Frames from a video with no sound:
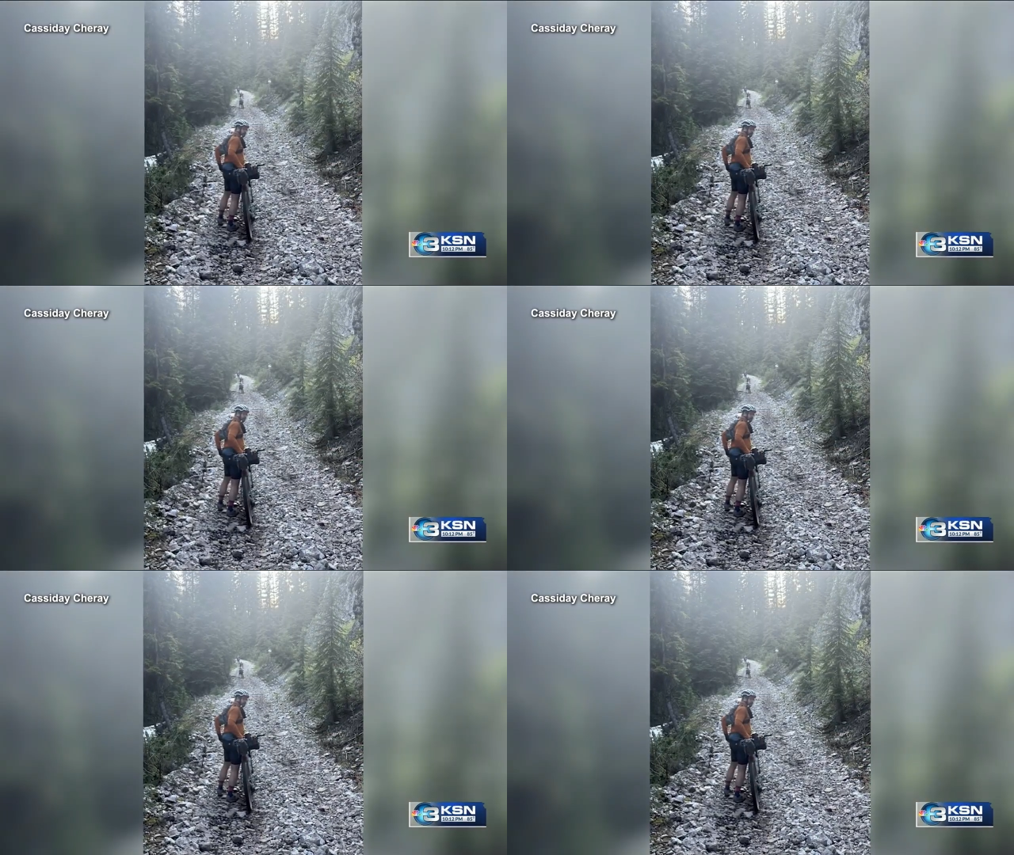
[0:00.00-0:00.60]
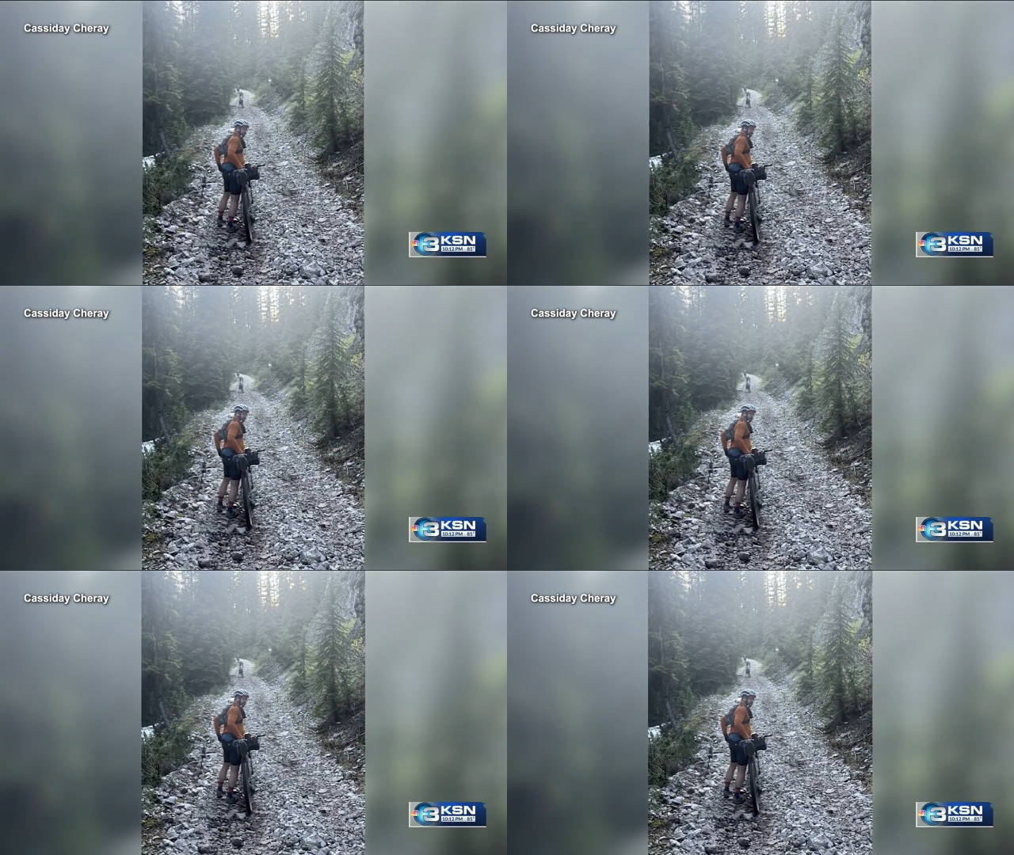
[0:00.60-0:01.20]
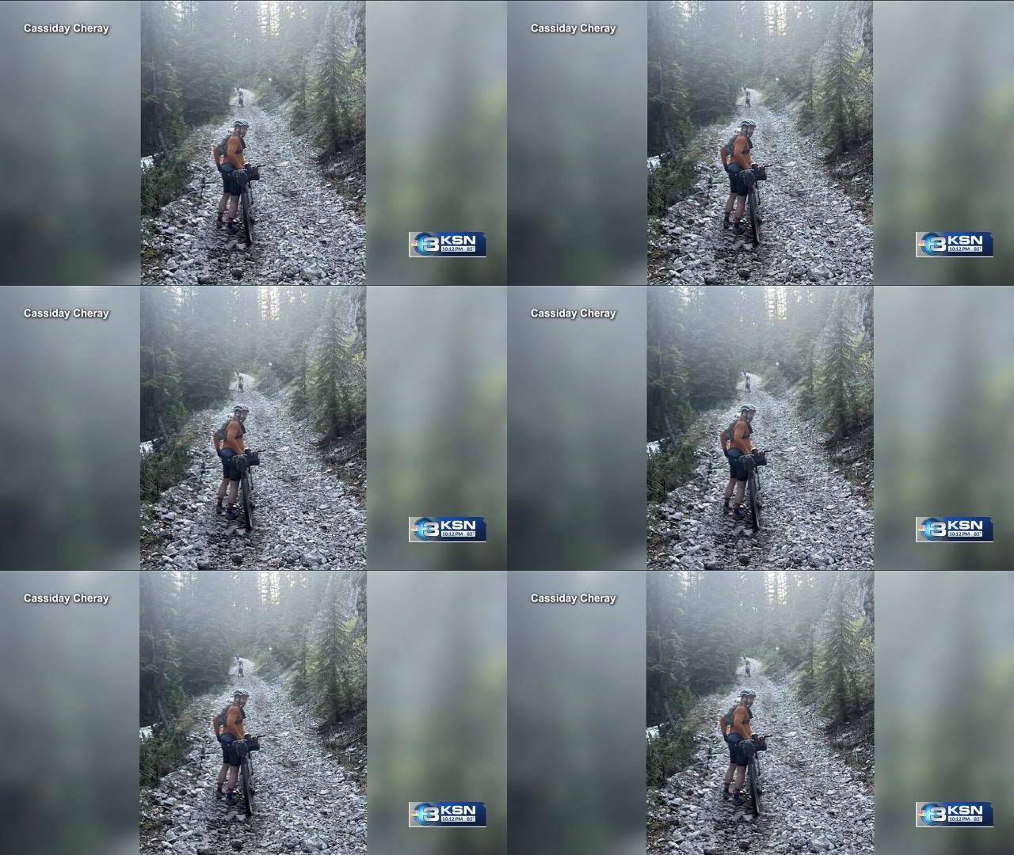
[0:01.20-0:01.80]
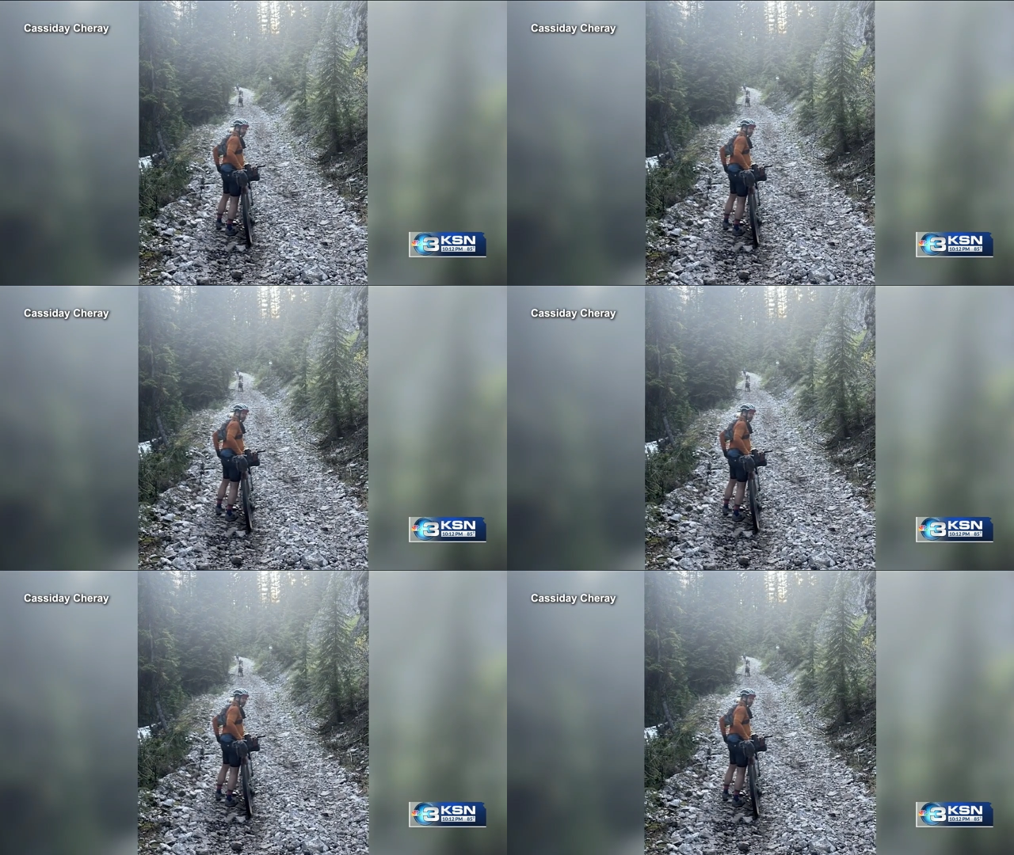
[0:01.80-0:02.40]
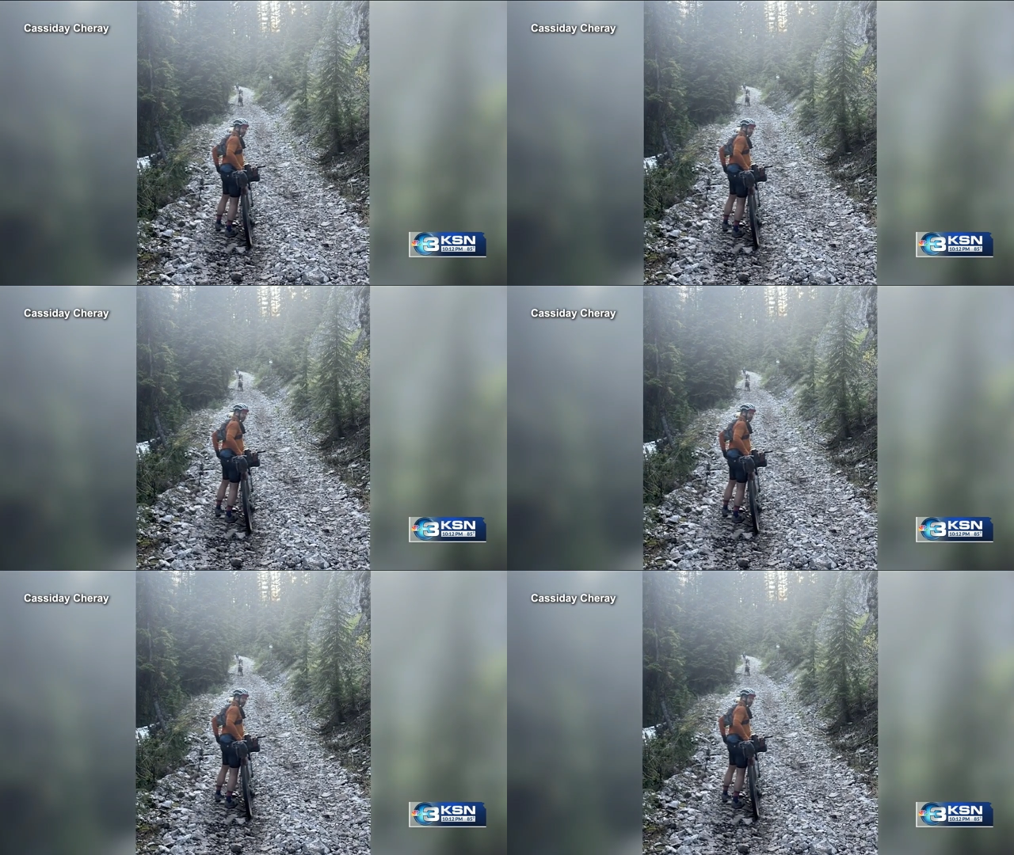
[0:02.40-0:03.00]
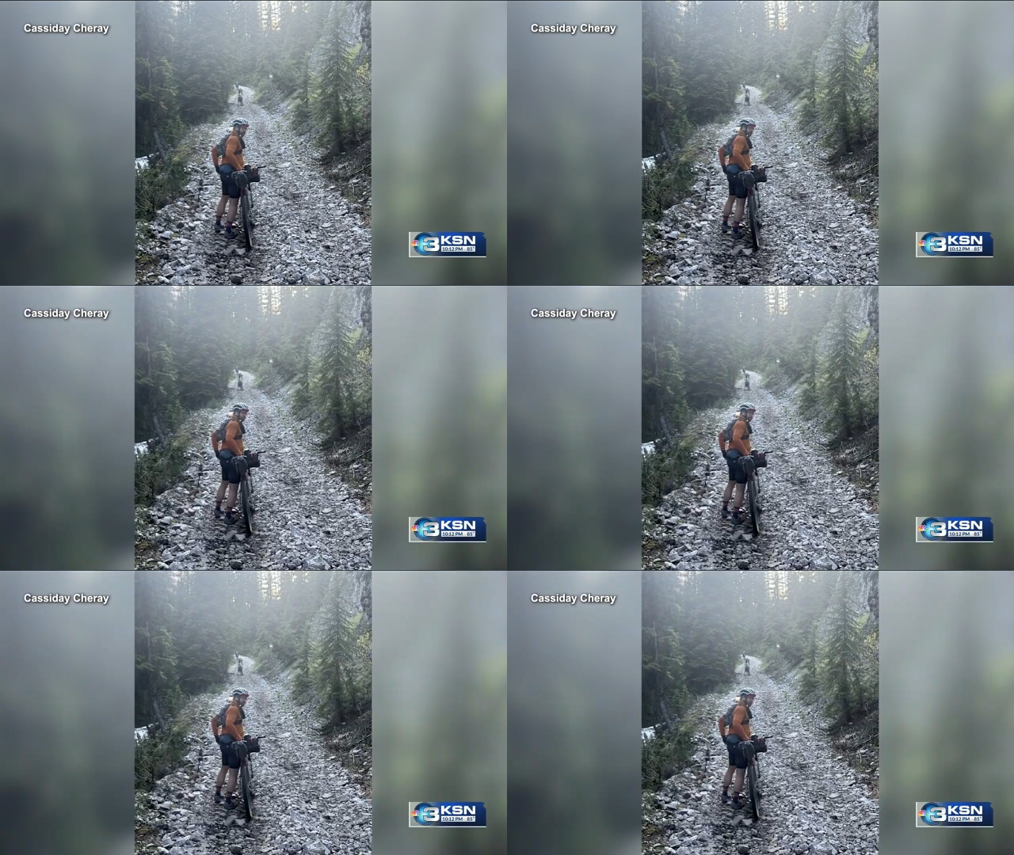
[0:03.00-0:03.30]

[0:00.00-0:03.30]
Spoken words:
[unreadable: no face in view]